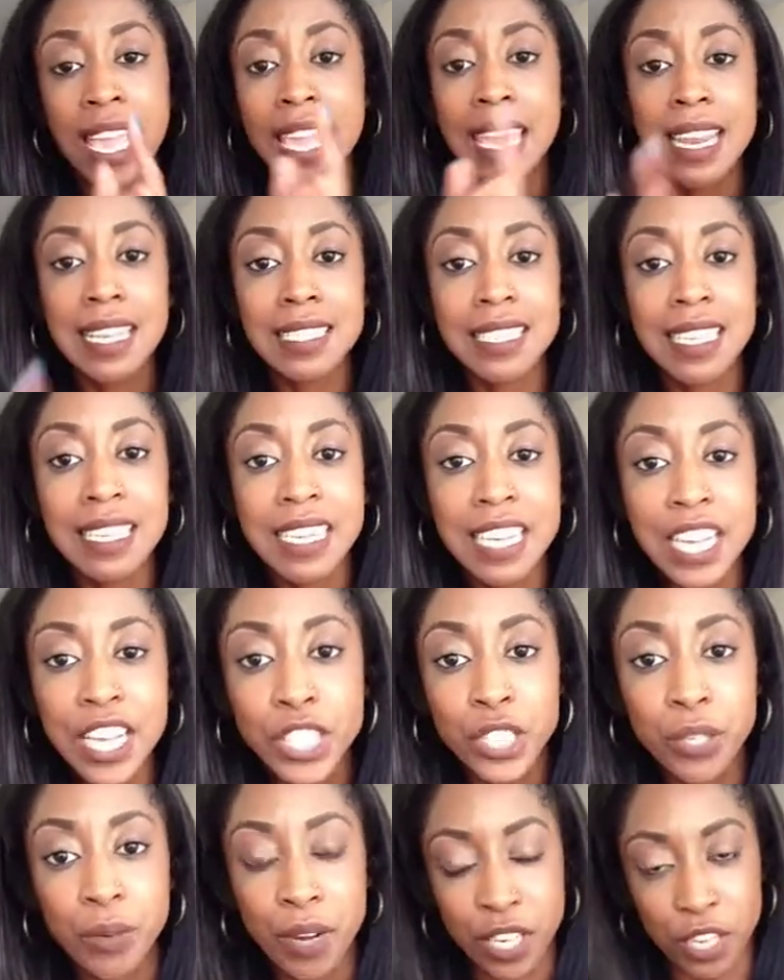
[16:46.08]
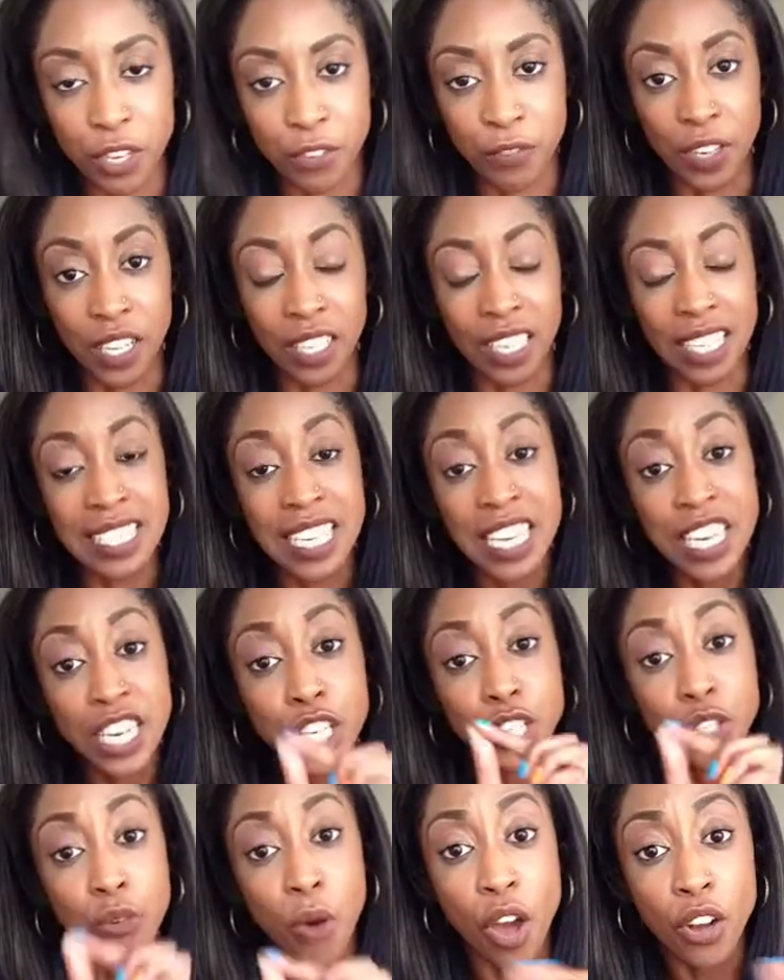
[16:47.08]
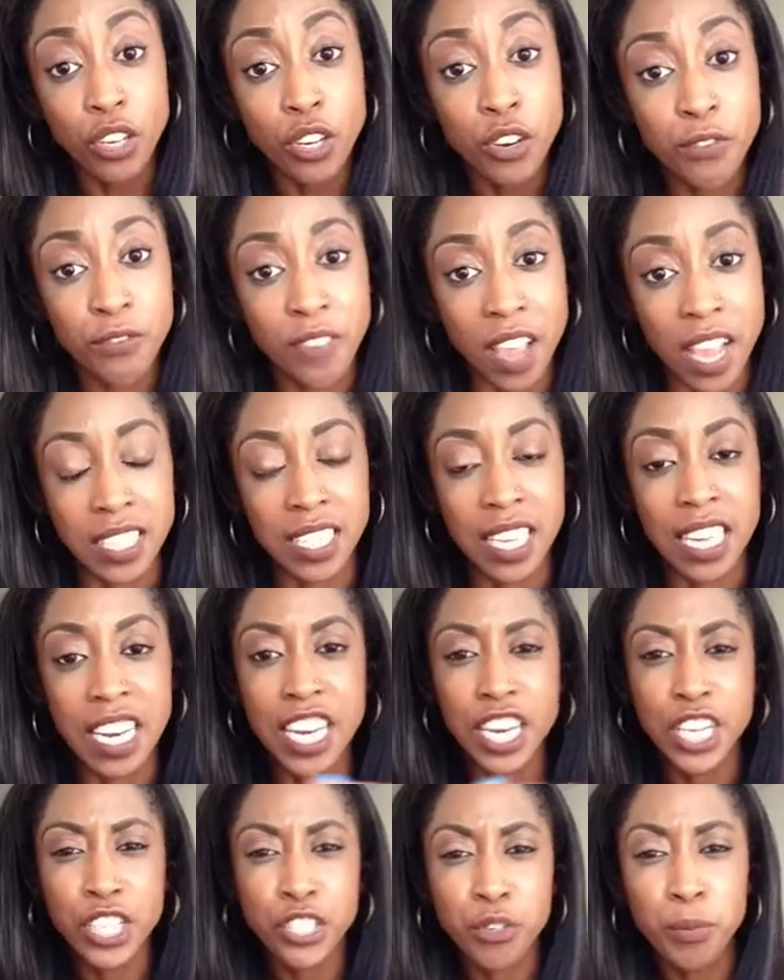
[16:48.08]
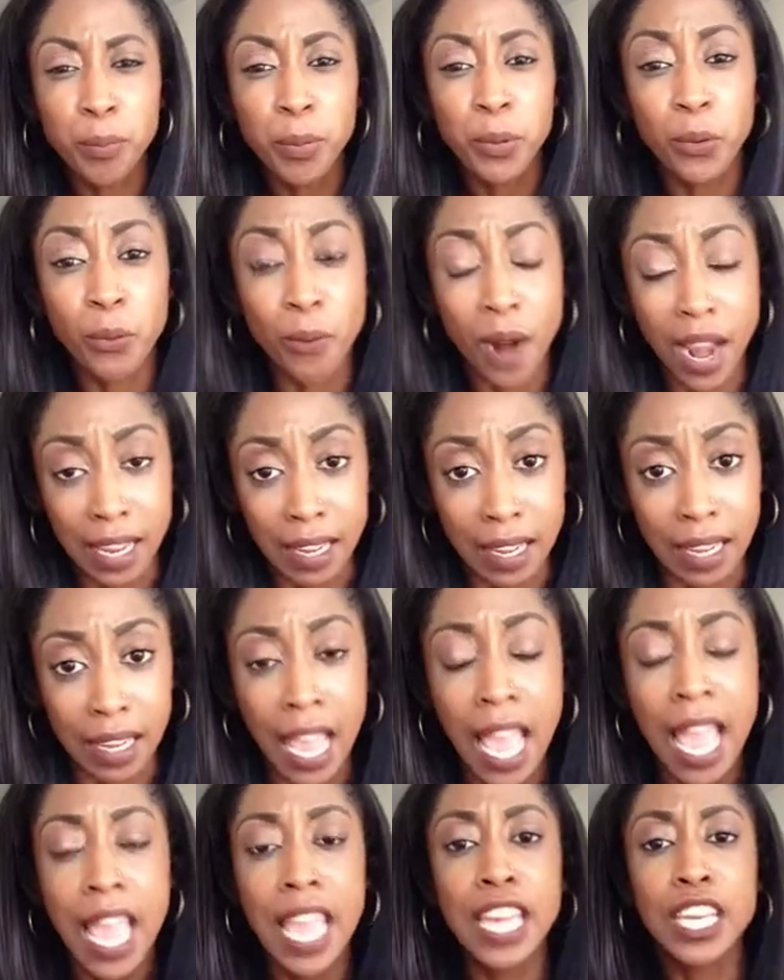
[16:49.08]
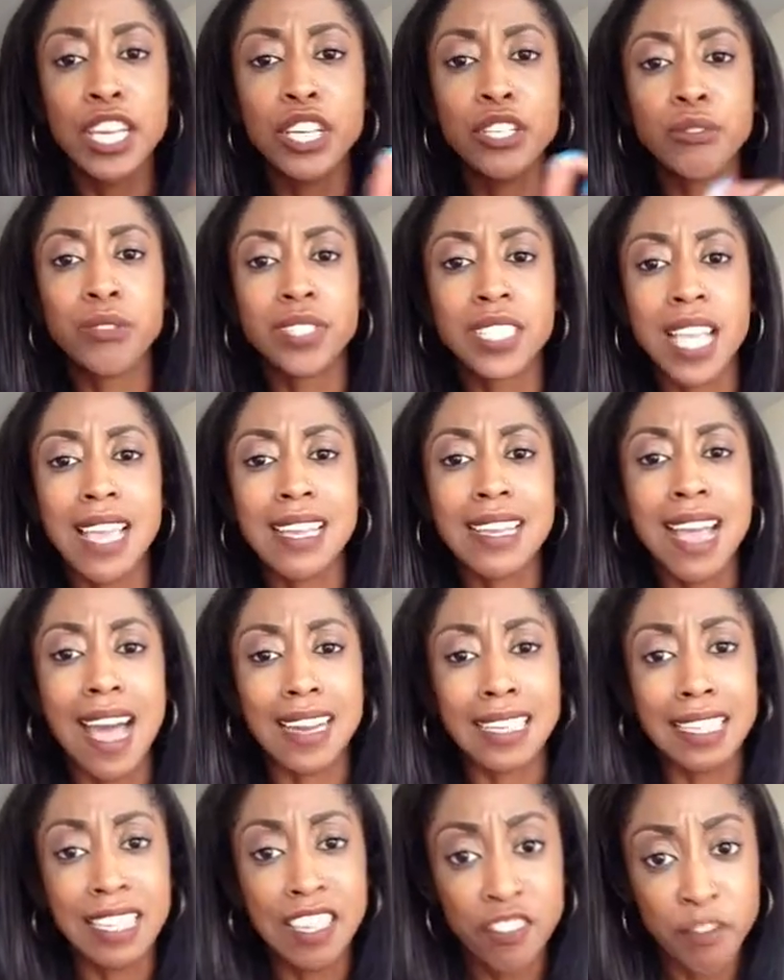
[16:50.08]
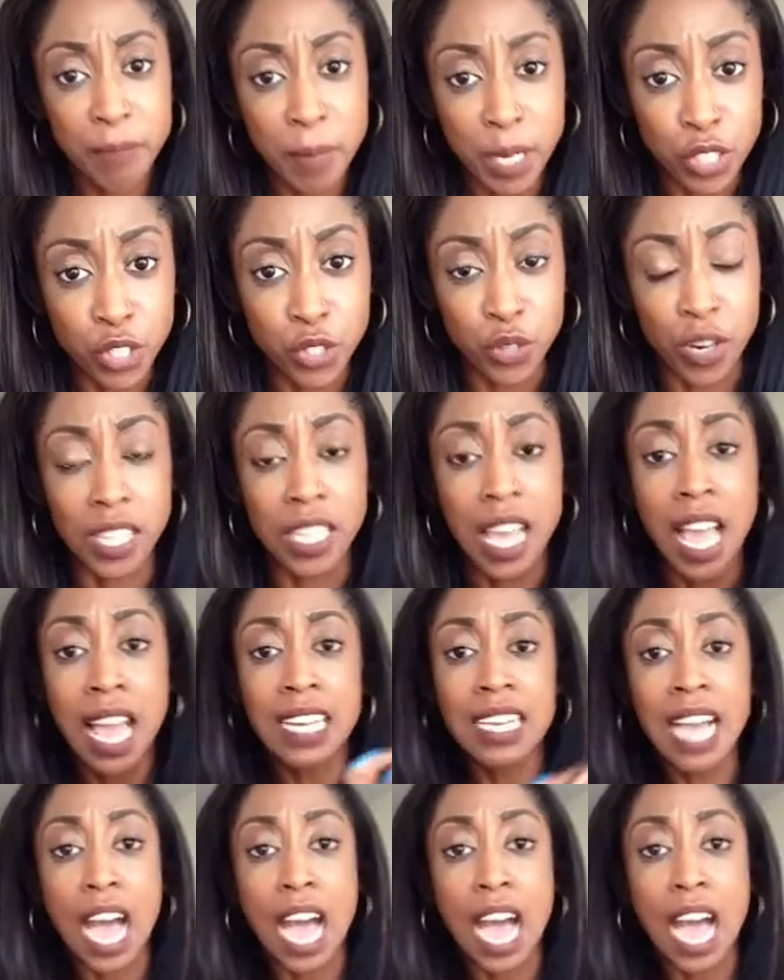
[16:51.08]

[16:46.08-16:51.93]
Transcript: He doesn't need you in your feelings. He needs you on your face, and He needs you praying. He needs you saying, God, give me strength.